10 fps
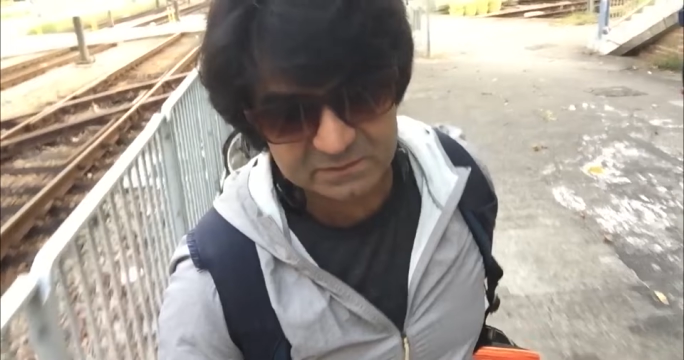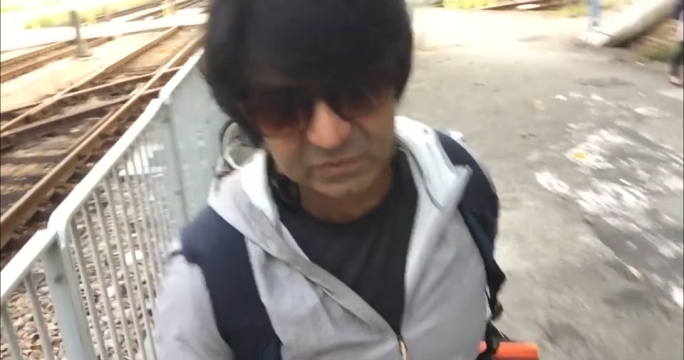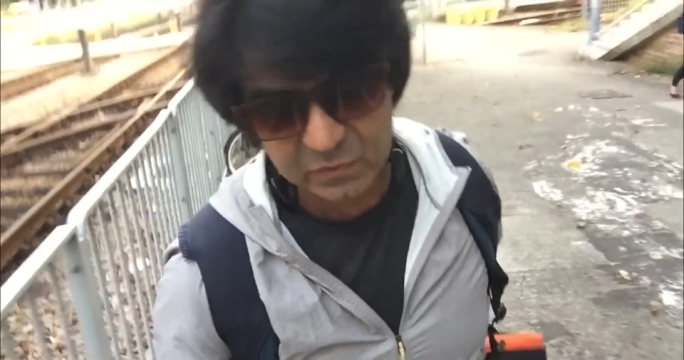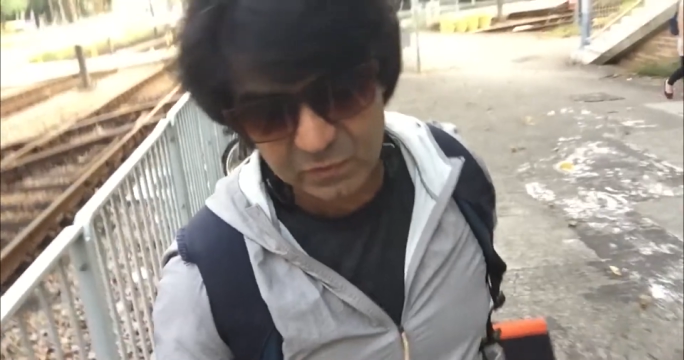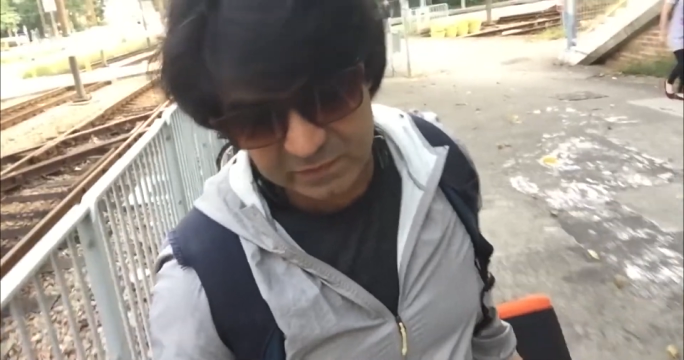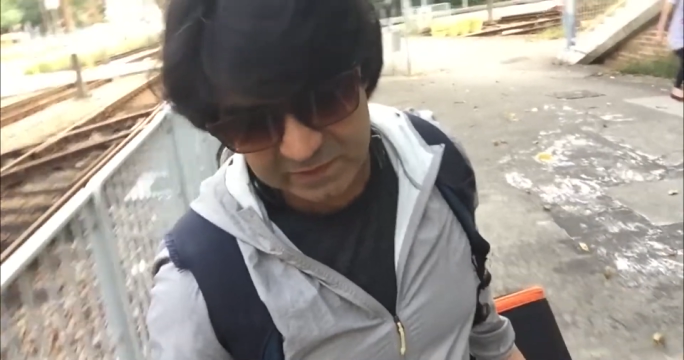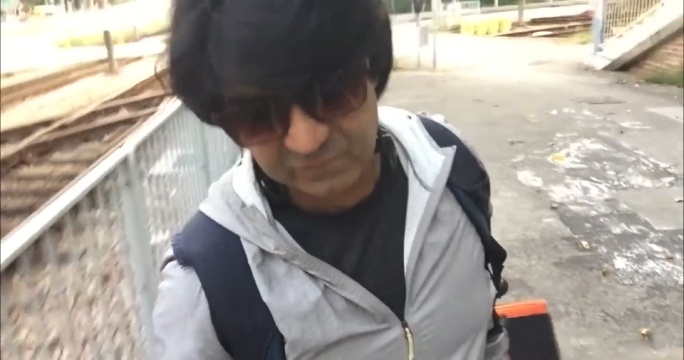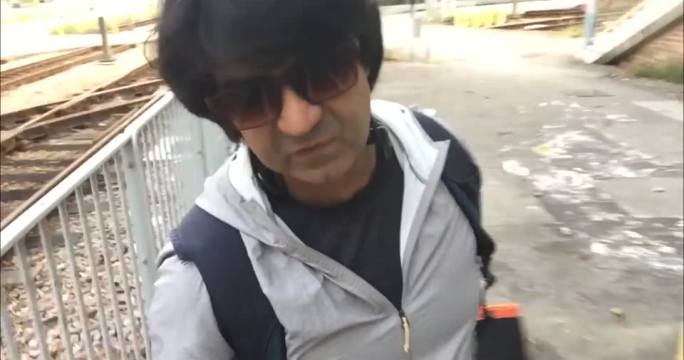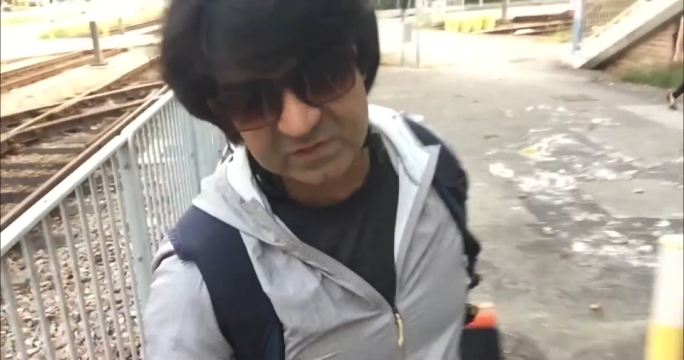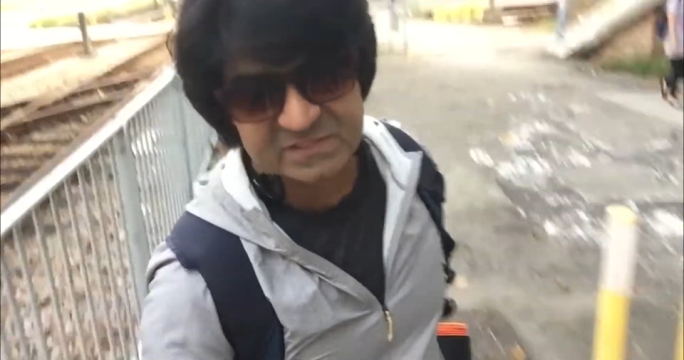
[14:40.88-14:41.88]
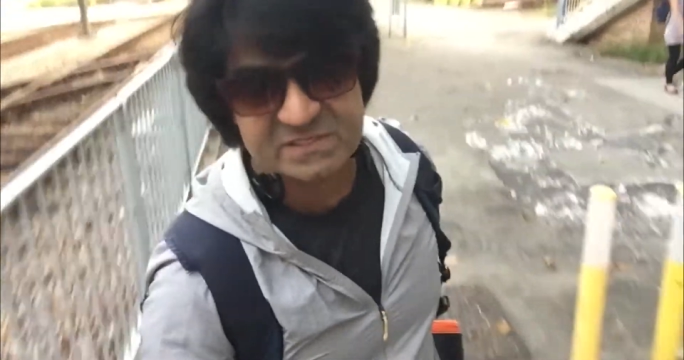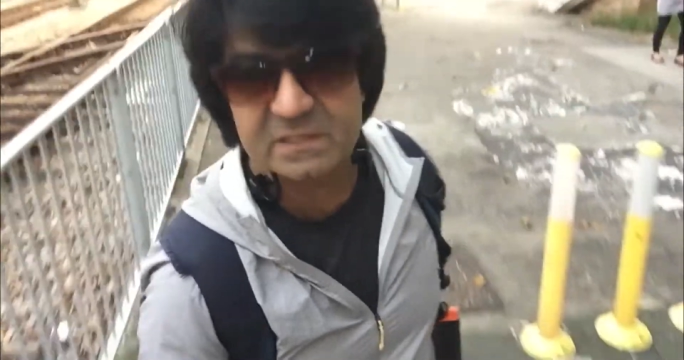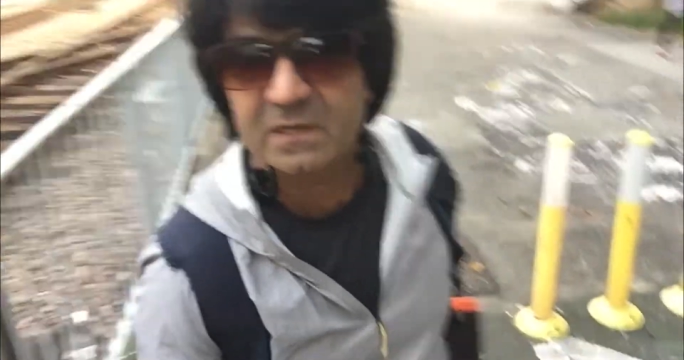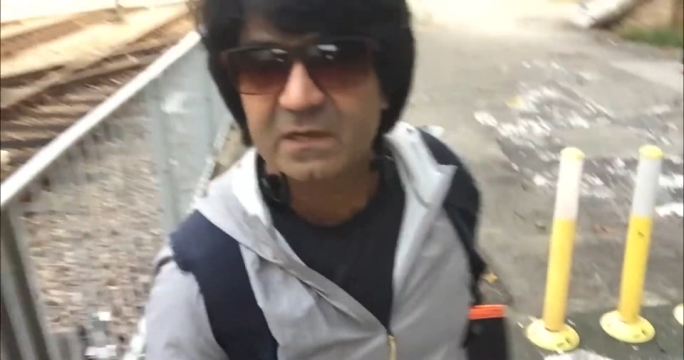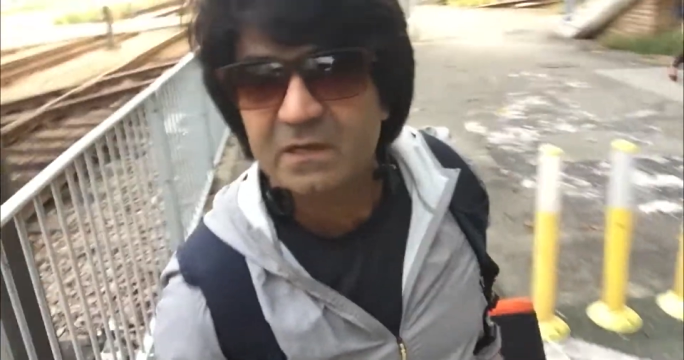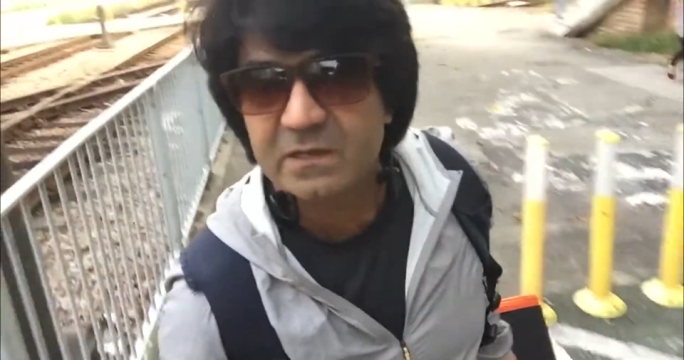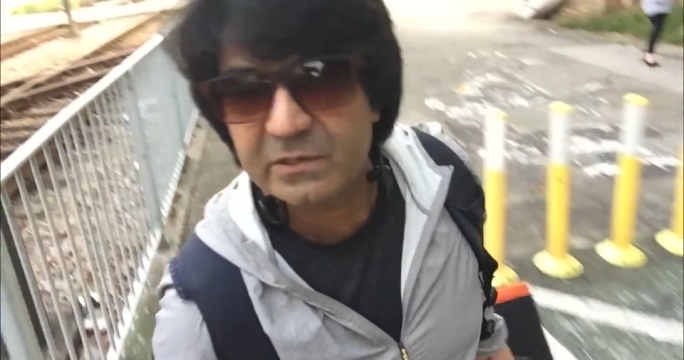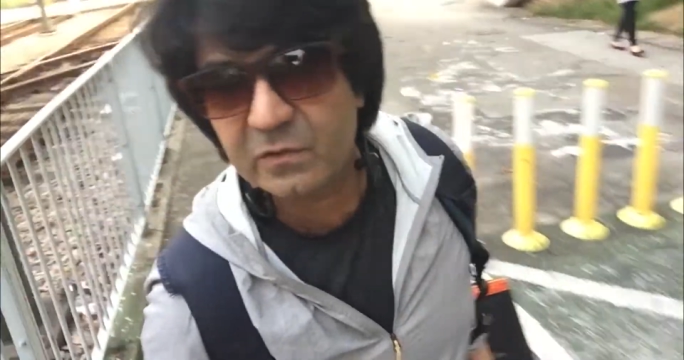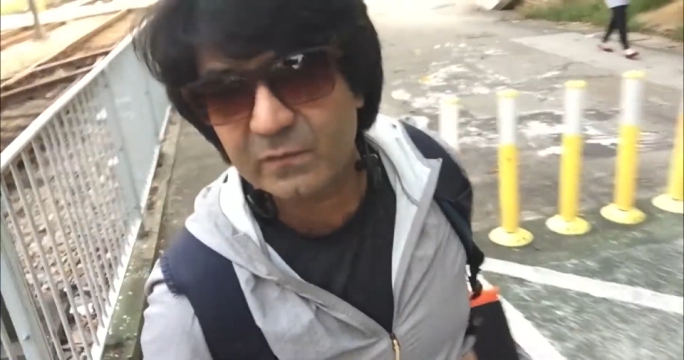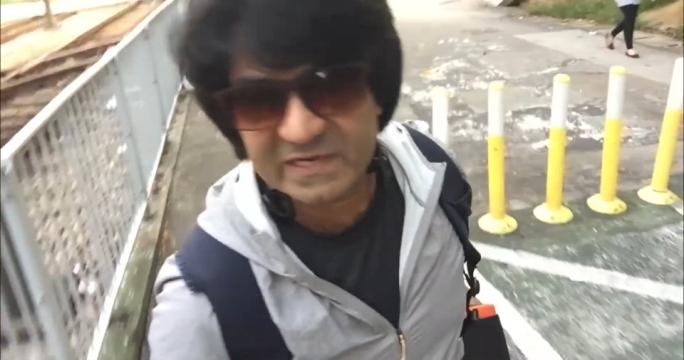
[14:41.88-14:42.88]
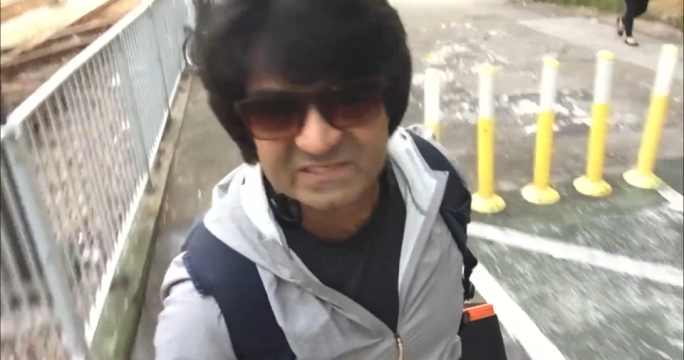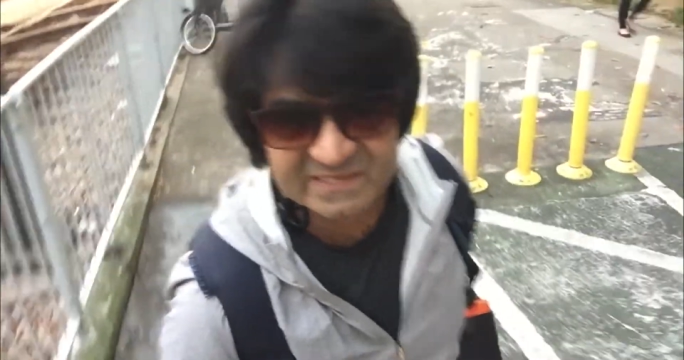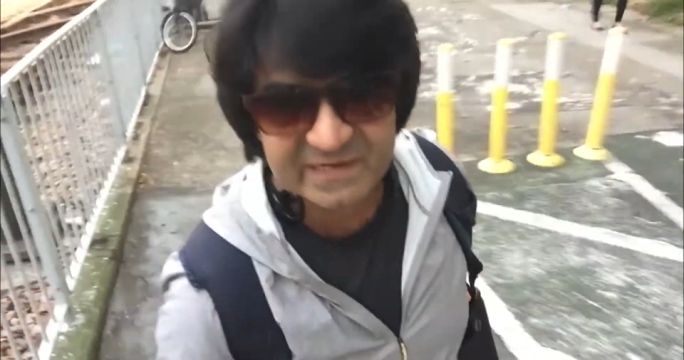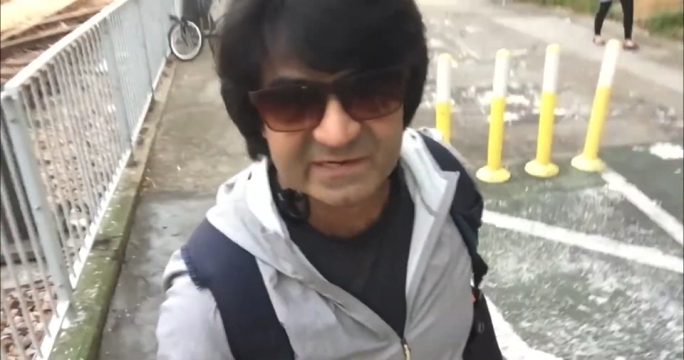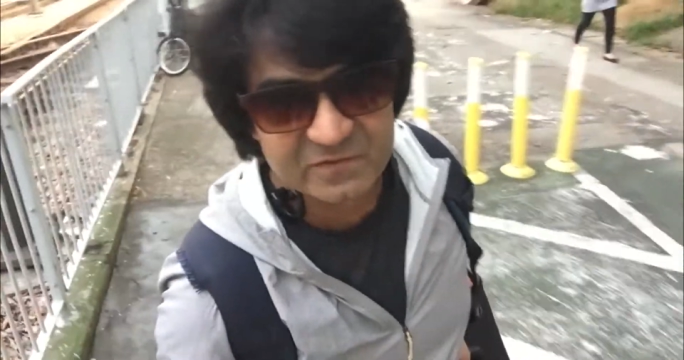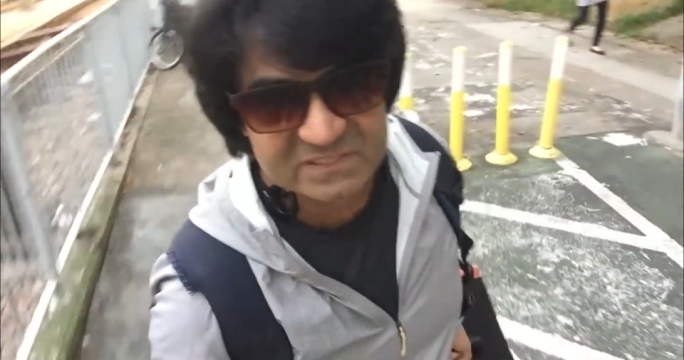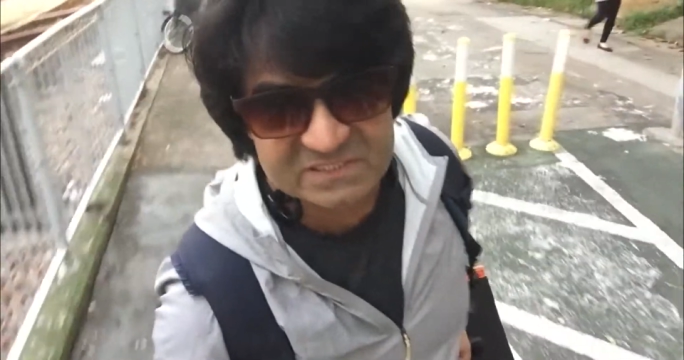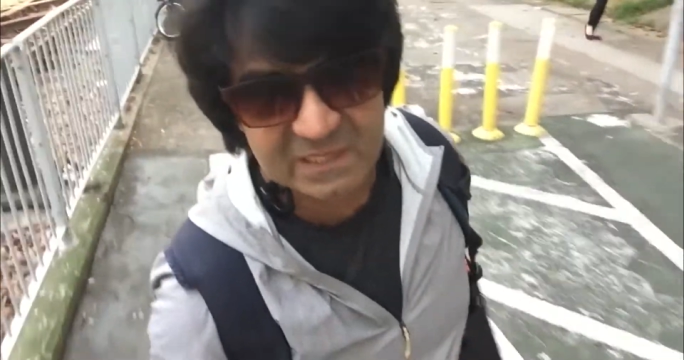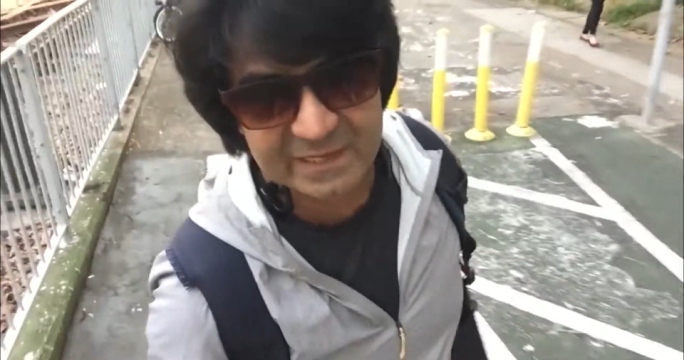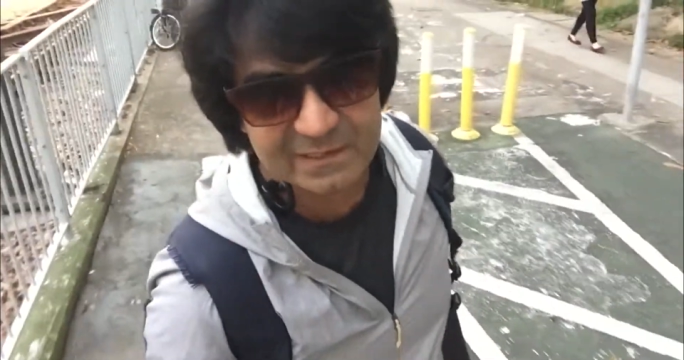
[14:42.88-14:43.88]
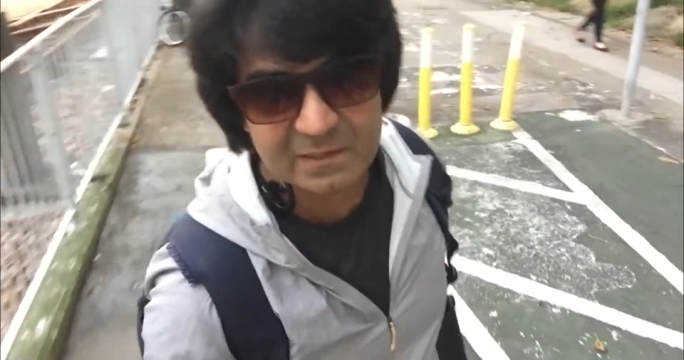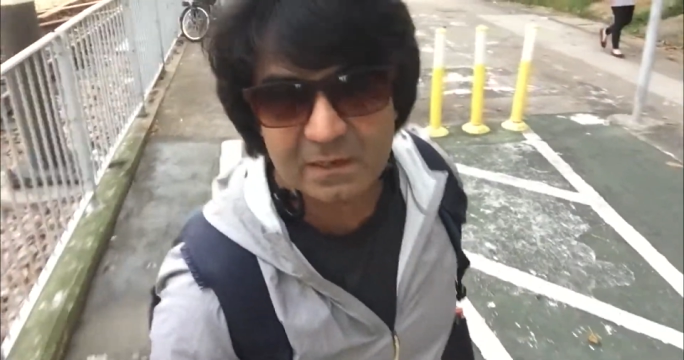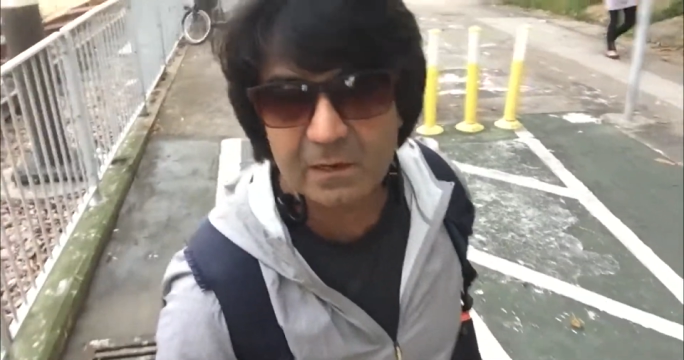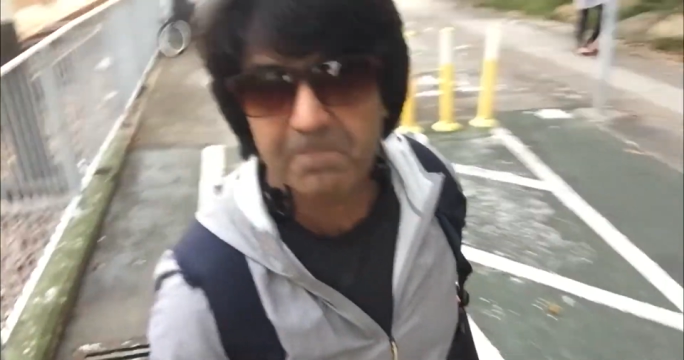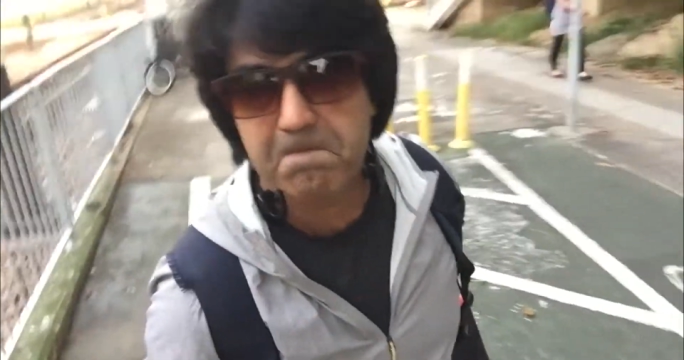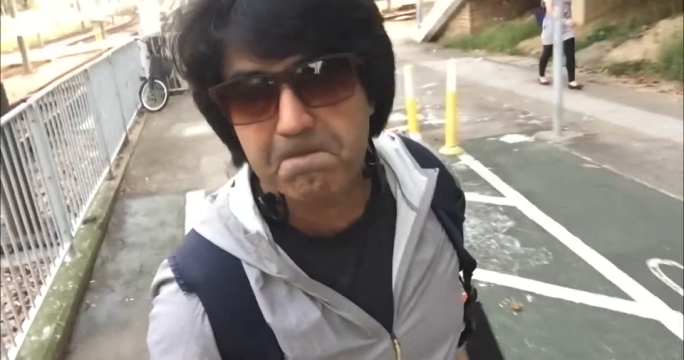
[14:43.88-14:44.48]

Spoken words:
Though it was, when I started, it was like 4